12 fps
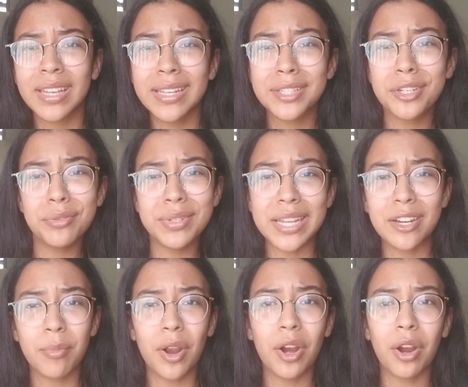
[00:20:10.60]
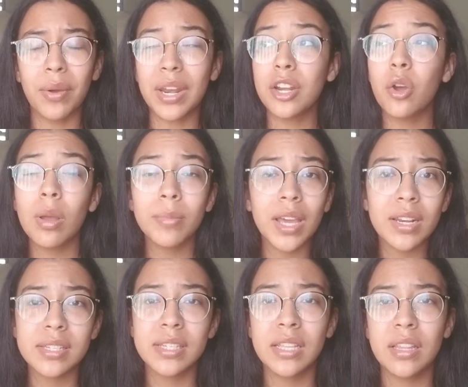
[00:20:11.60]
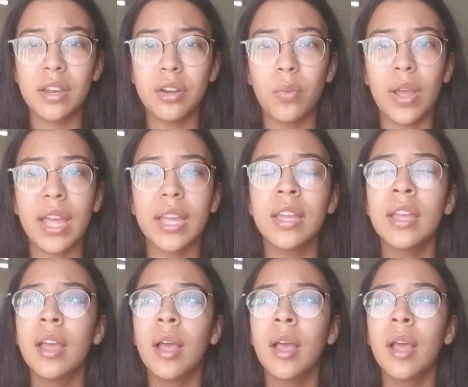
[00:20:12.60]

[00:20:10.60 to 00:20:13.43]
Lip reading: it's a new day tomorrow. And I know I'm kind of saying that in a way,